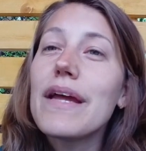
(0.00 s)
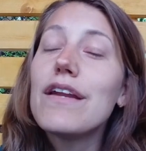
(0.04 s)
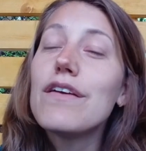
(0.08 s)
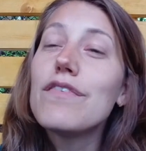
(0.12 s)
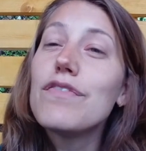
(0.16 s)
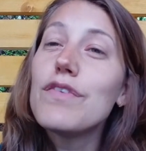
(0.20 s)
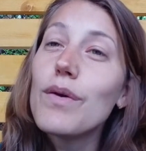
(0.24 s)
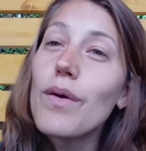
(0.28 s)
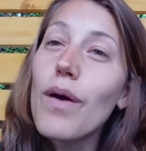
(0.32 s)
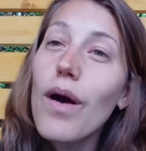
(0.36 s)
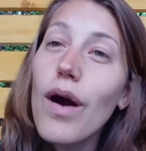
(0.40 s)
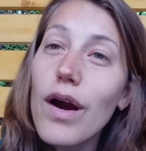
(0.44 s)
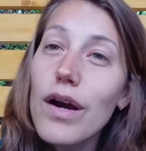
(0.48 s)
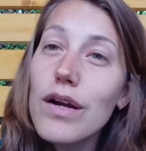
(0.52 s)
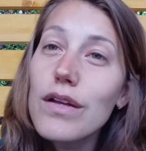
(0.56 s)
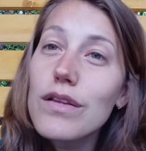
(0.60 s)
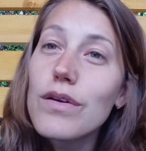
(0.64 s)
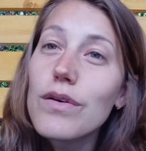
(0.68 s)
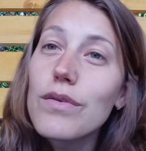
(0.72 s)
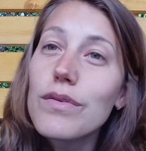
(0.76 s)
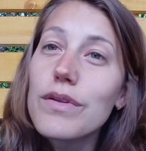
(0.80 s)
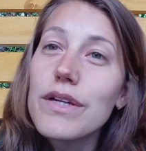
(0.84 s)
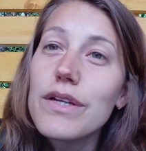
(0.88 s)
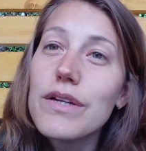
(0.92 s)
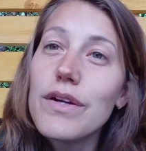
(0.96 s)
and if you are
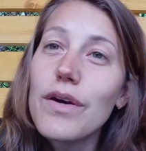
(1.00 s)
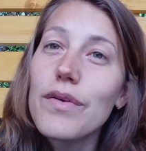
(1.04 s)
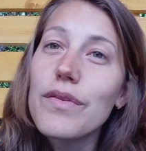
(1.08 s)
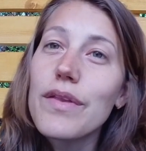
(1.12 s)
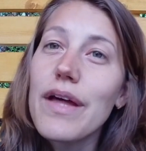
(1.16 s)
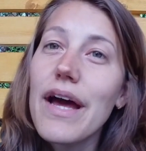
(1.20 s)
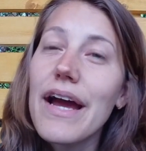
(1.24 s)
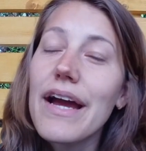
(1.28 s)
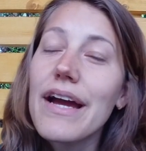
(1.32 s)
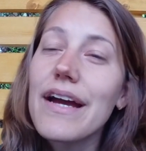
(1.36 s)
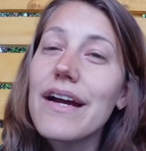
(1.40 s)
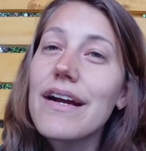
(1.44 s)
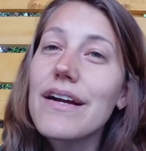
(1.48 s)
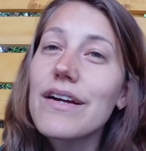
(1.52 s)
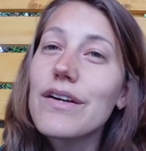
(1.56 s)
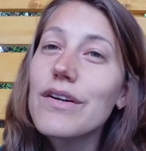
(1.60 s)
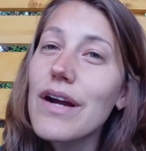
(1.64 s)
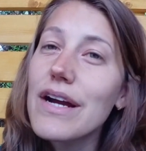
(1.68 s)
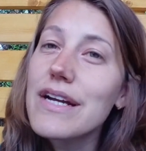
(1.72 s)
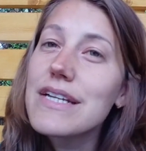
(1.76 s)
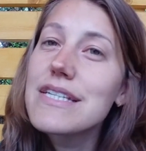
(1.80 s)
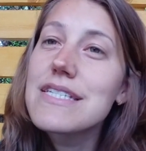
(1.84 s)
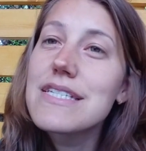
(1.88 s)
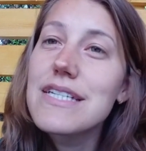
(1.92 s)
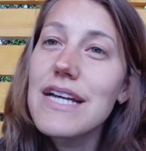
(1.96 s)
lonely, know that
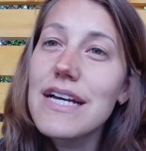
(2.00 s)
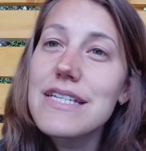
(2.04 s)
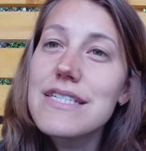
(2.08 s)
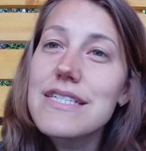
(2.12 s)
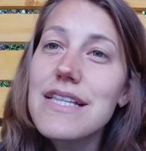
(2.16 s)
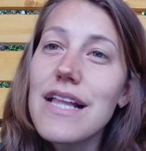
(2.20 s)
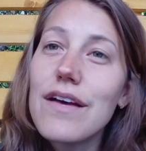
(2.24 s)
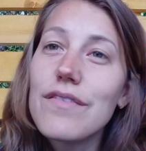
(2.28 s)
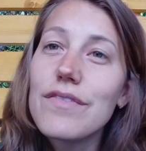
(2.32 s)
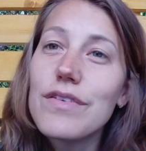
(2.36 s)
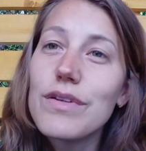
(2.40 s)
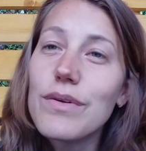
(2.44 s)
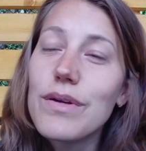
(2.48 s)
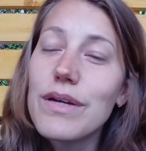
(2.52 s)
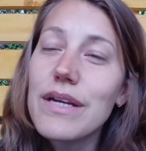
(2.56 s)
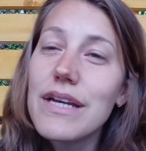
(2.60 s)
Christ does love you.